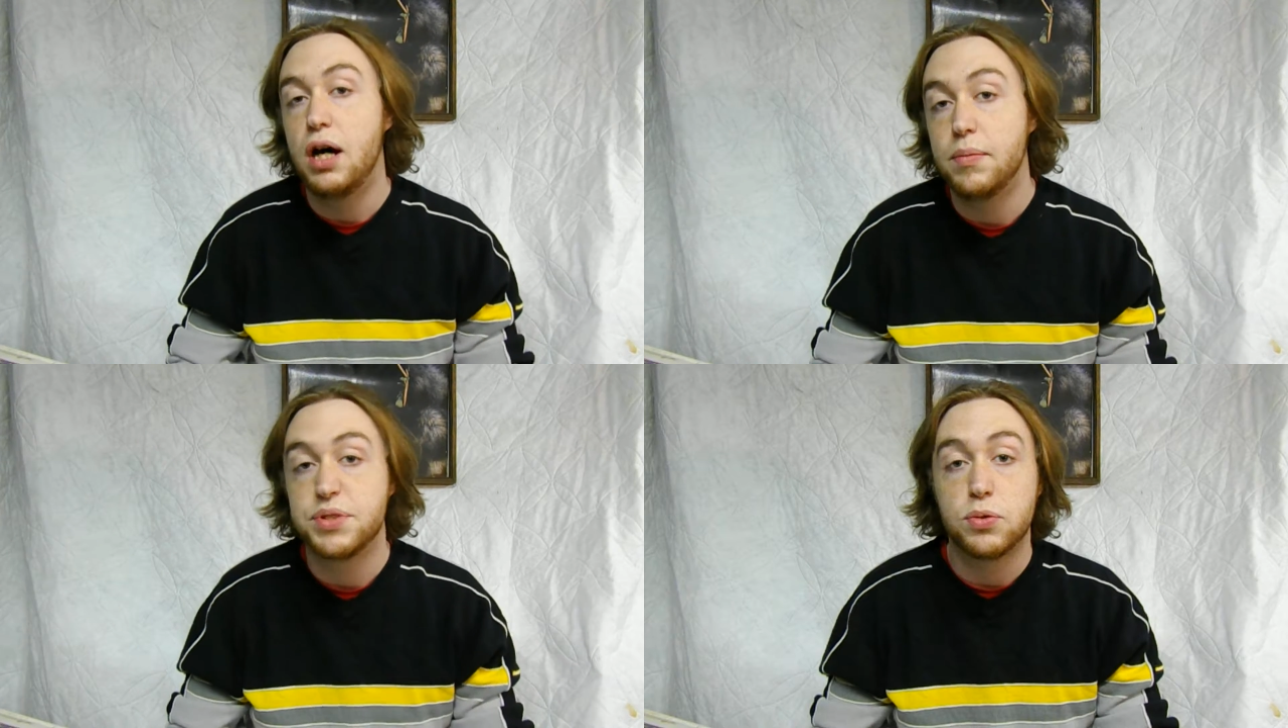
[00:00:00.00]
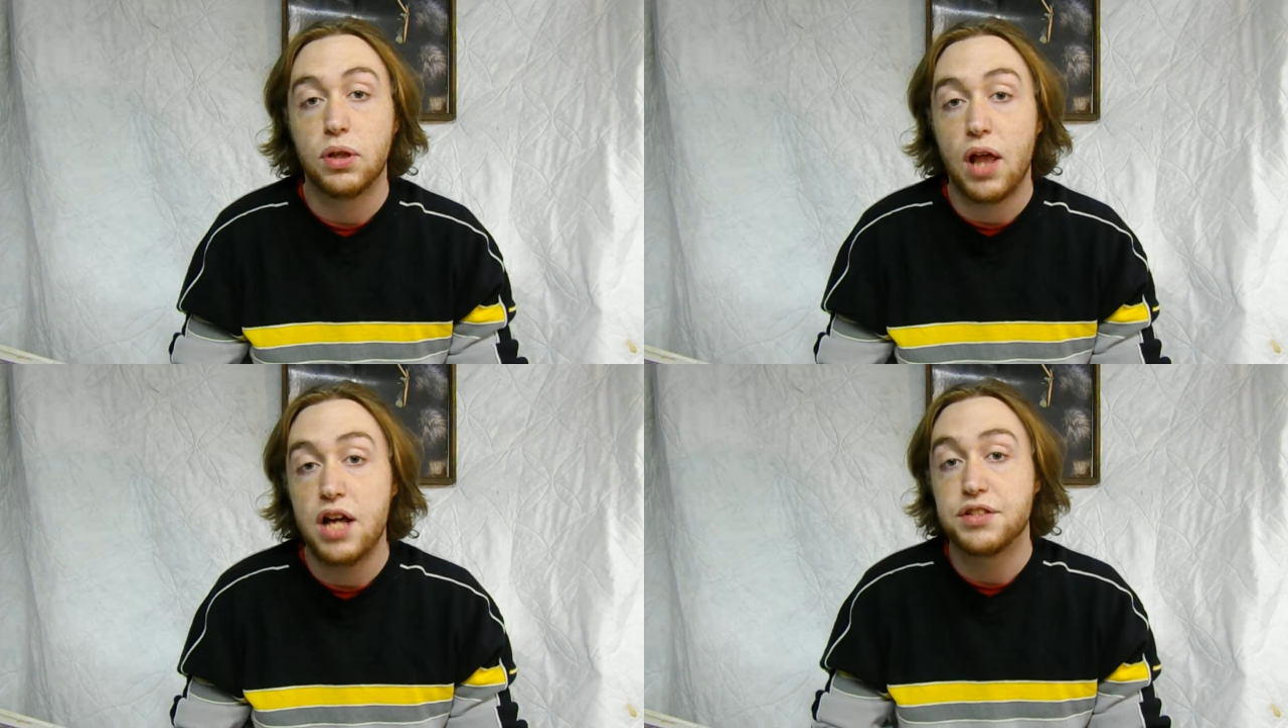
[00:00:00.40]

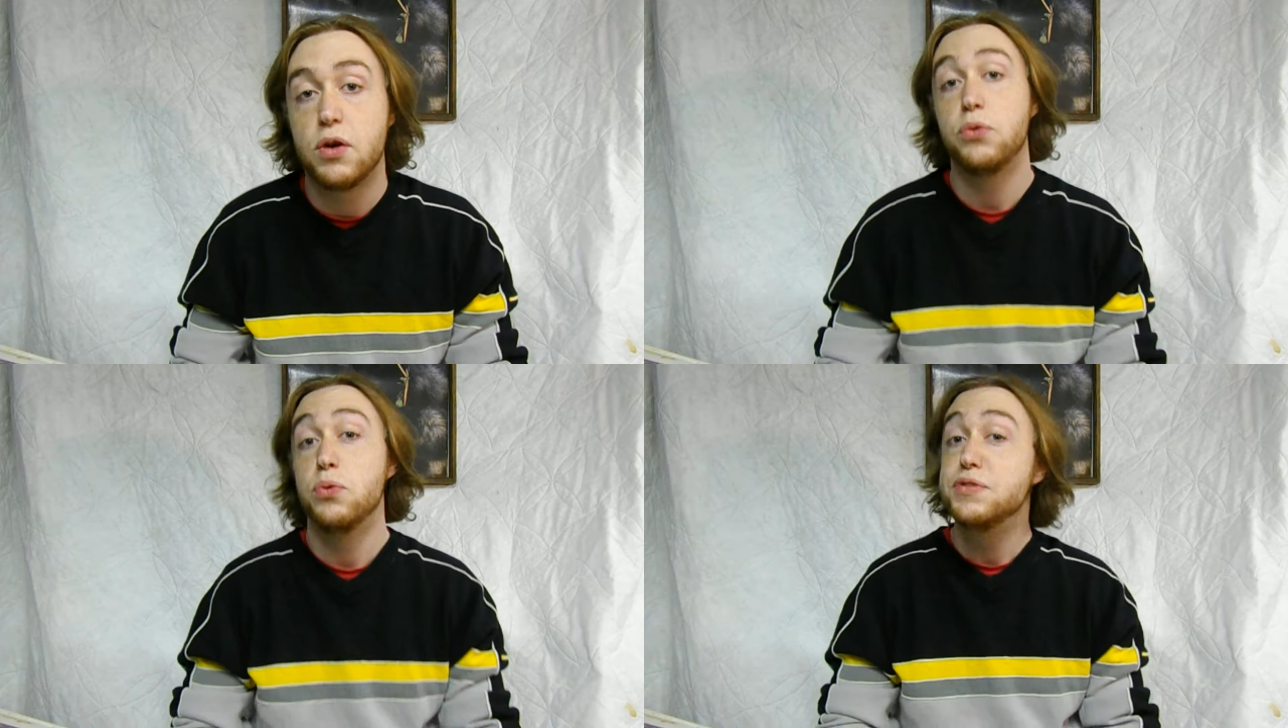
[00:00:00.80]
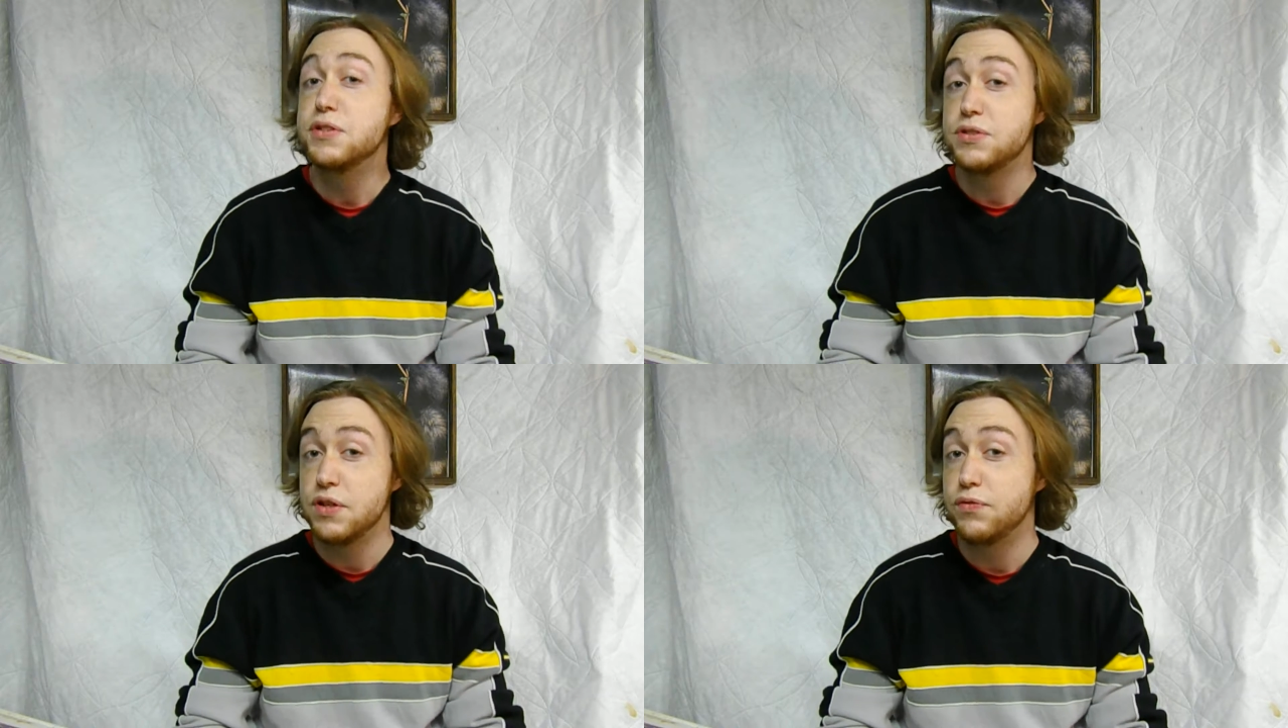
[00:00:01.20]
storylines going with
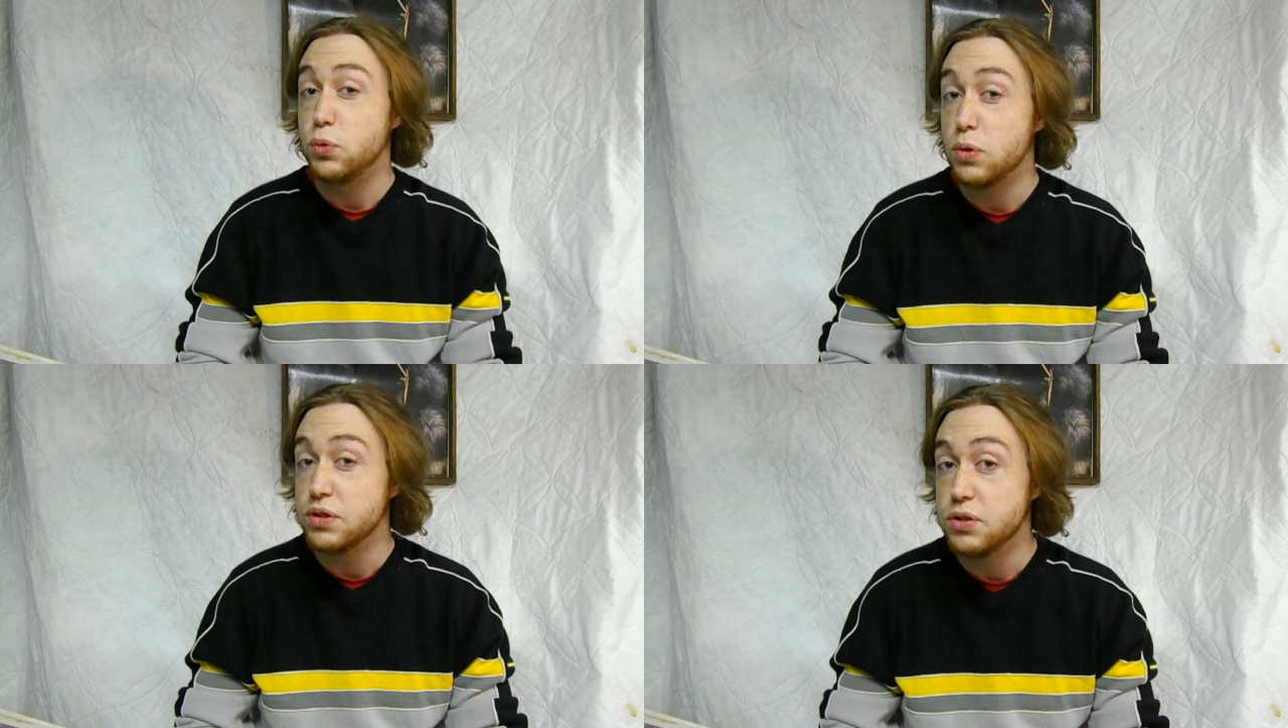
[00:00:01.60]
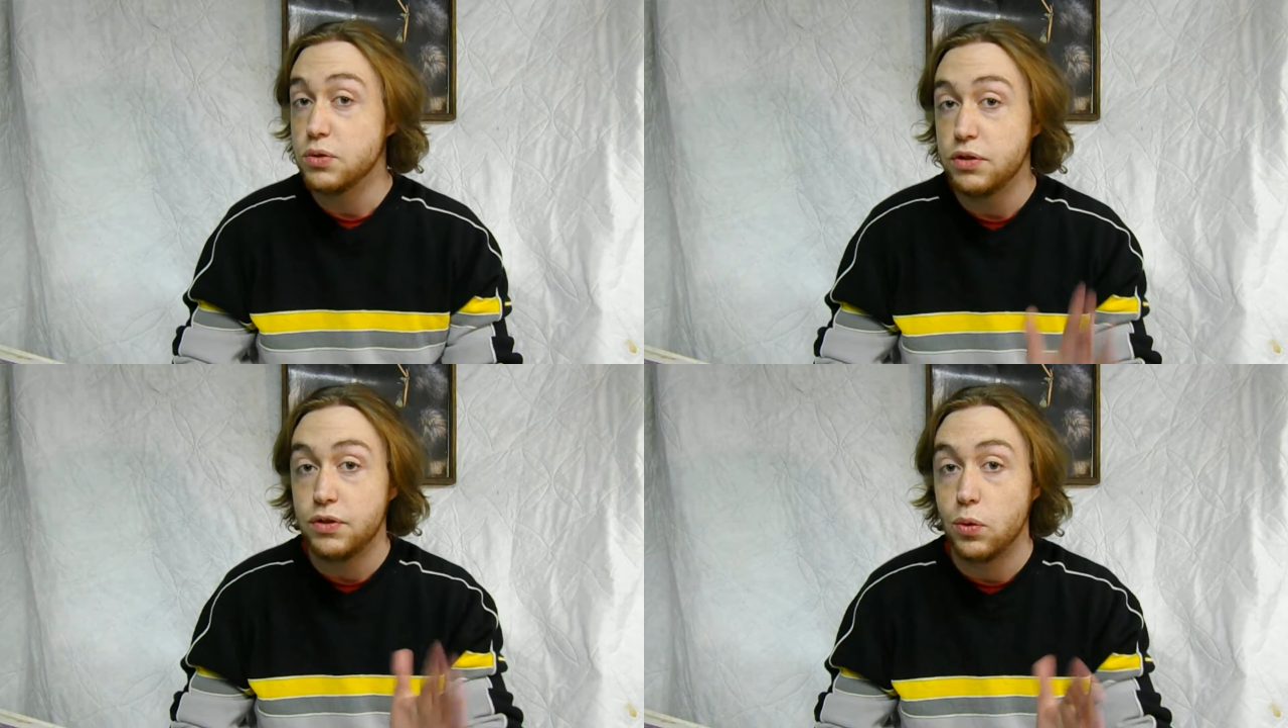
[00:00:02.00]
Civil War
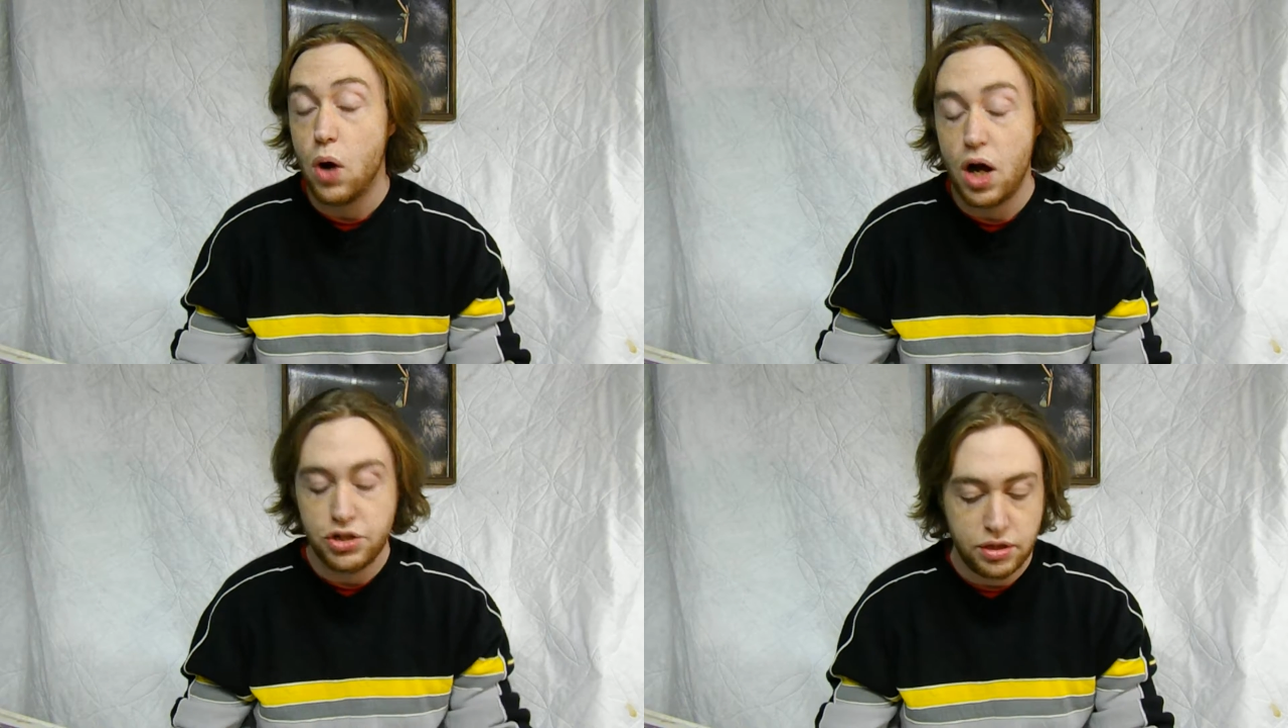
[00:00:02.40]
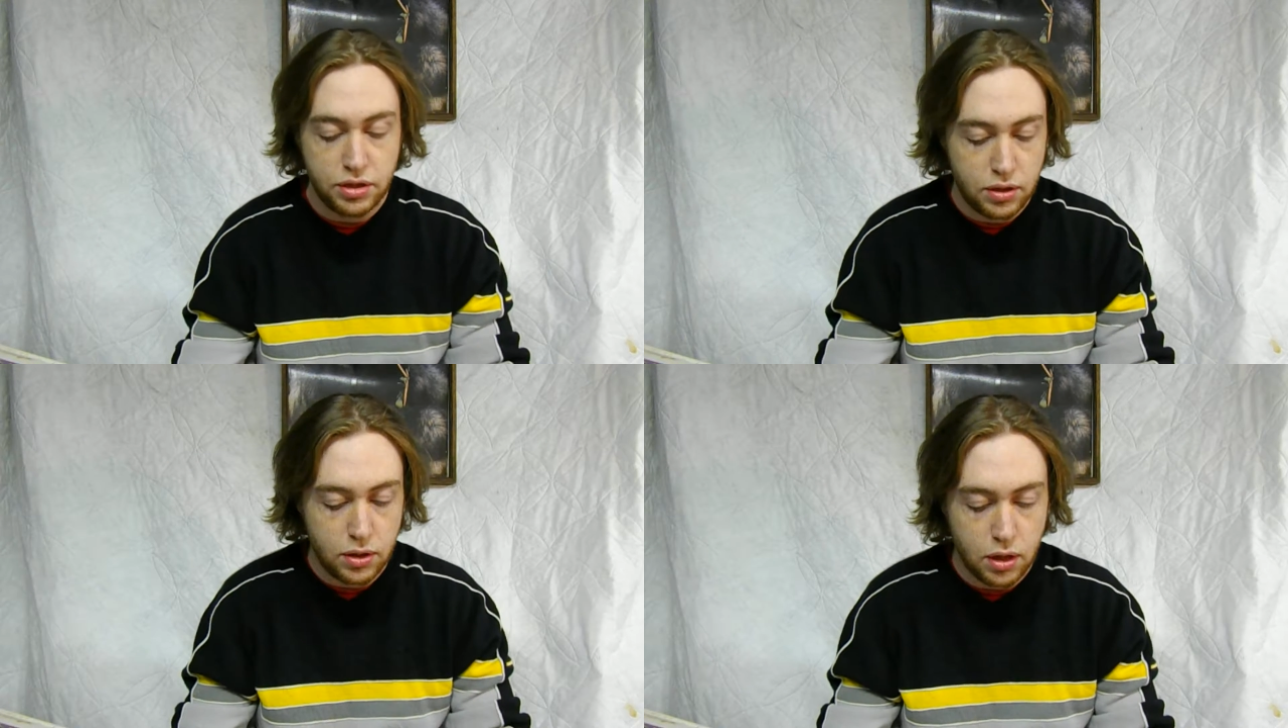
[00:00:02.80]
II if you're
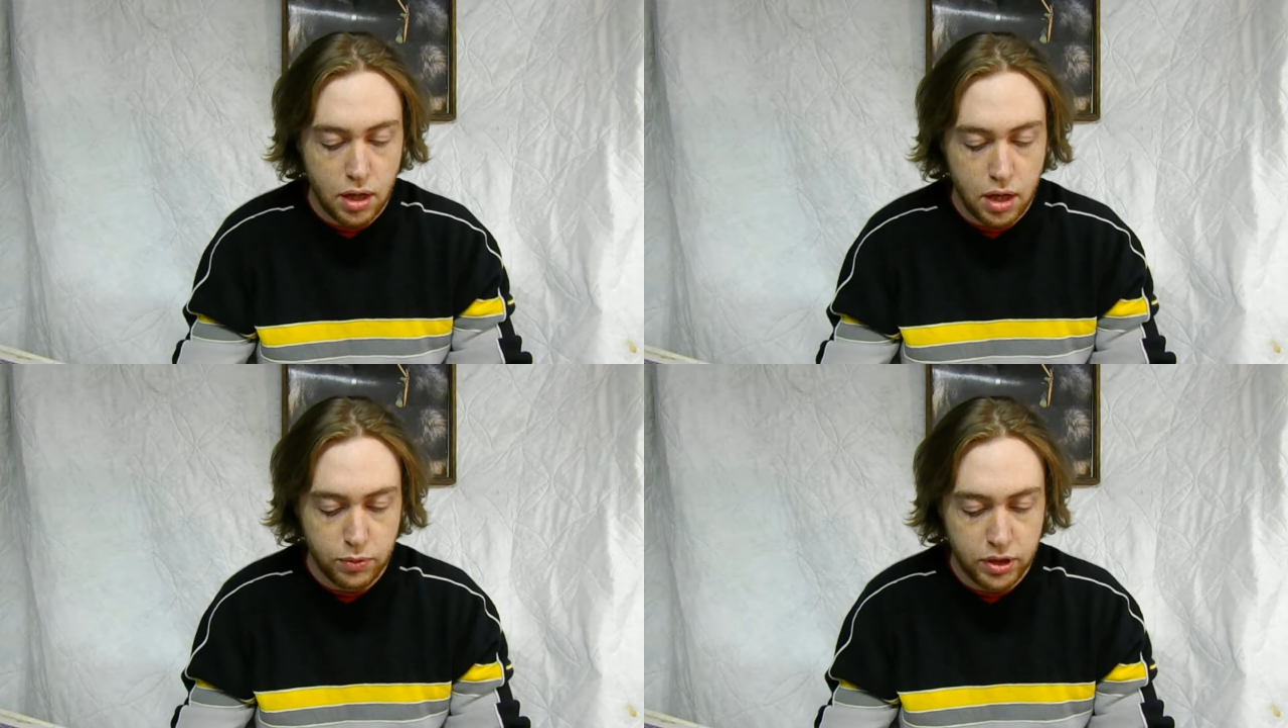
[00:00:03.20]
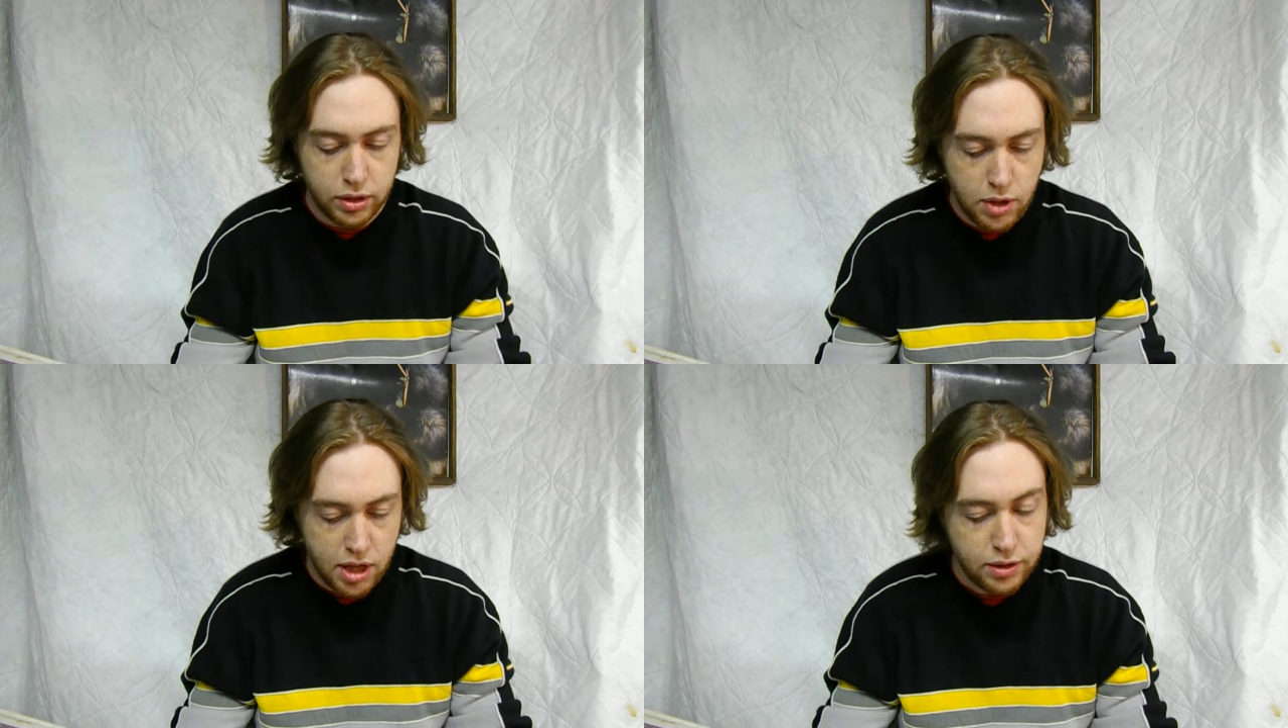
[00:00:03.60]
watching, or
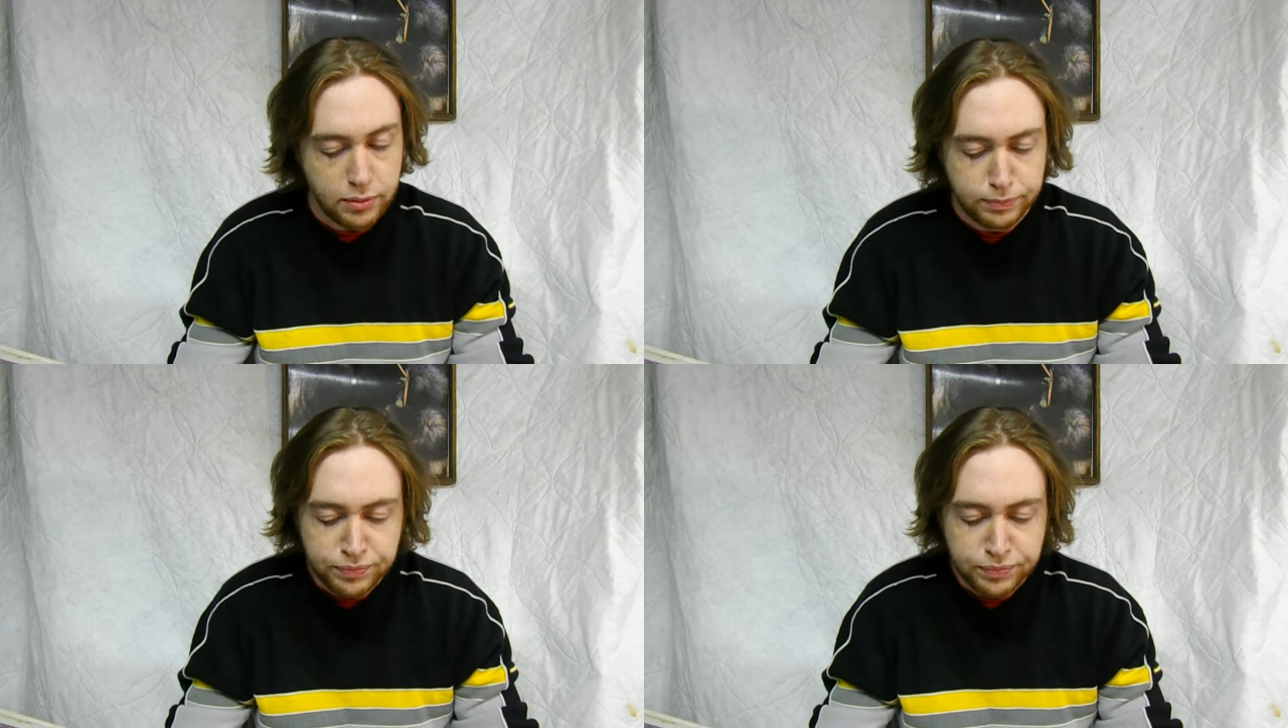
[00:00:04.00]
reading rather.